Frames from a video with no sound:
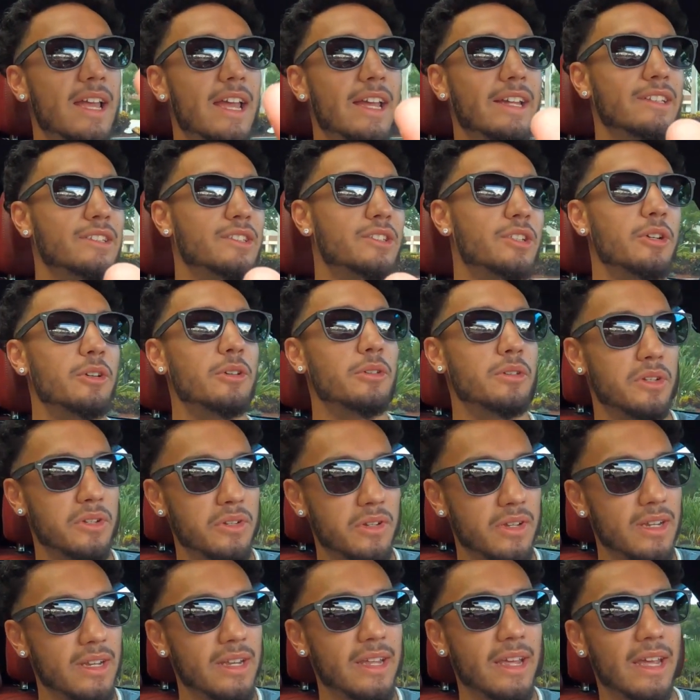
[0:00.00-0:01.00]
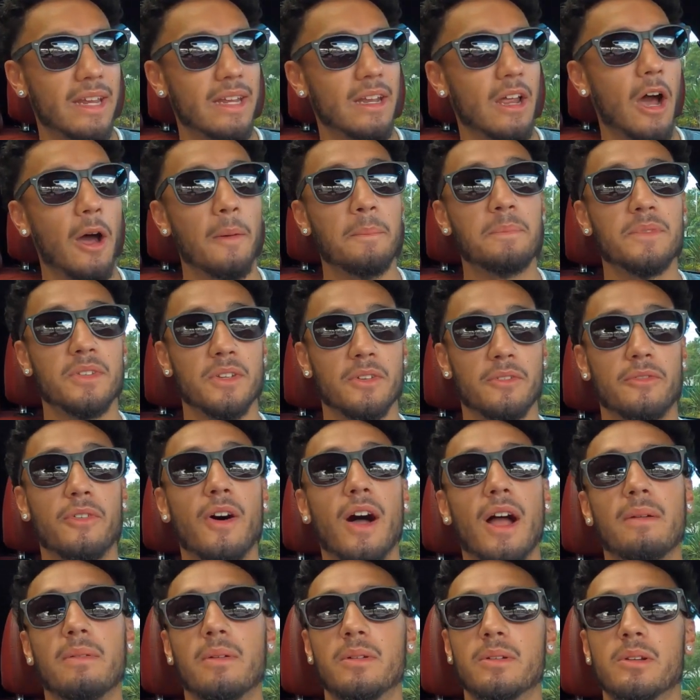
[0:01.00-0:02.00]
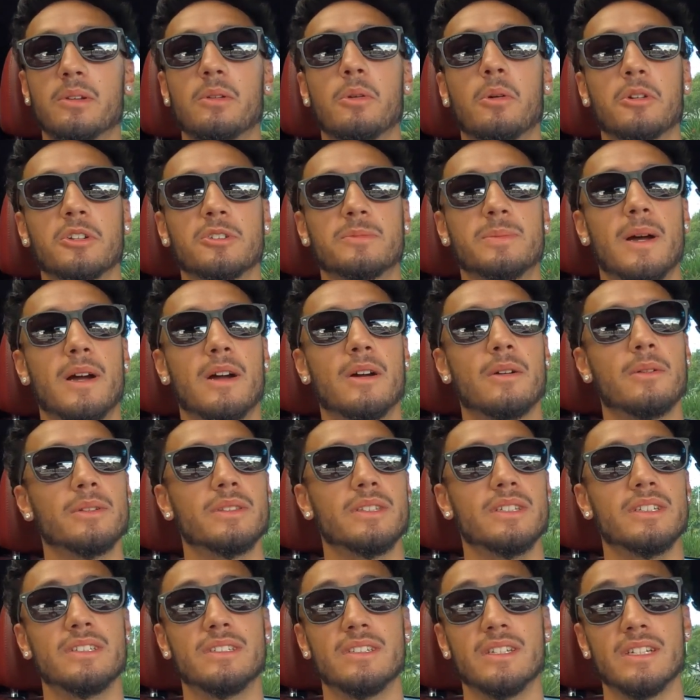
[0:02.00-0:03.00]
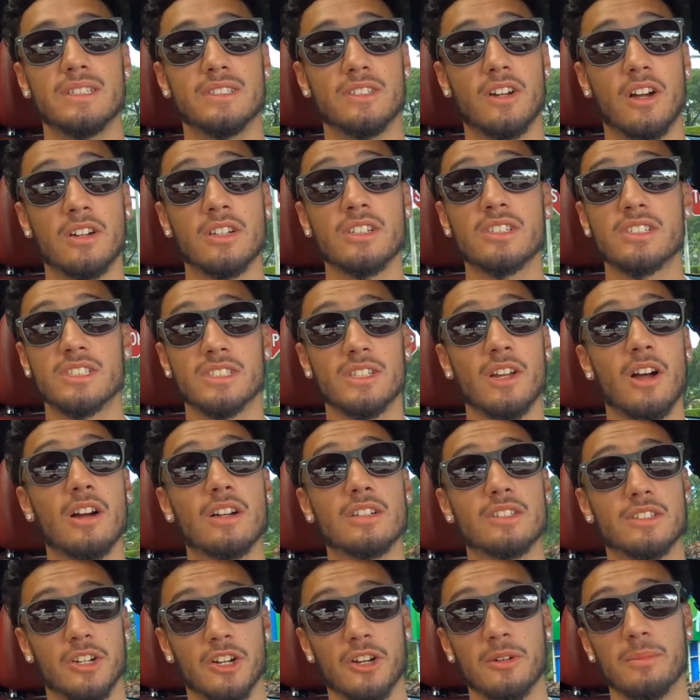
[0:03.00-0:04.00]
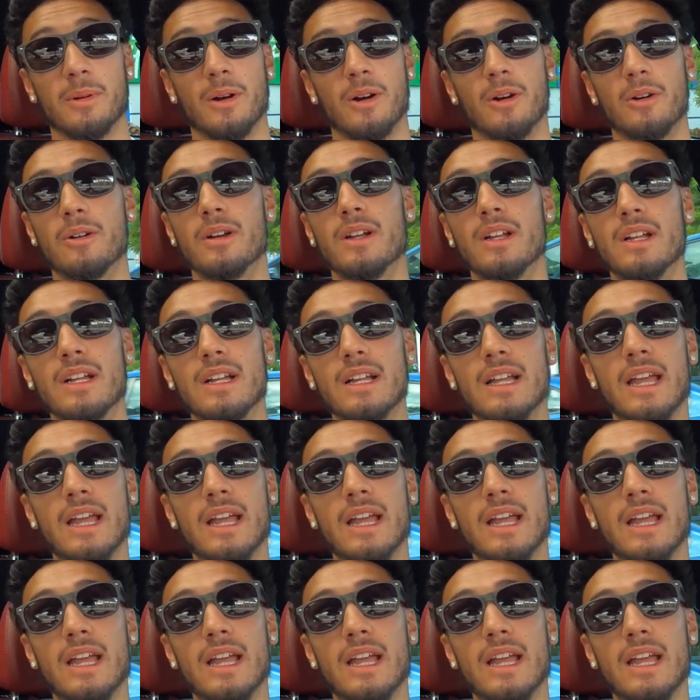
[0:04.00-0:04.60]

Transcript: and tune, you can get up to 500 horsepower with these things on a stock turbo,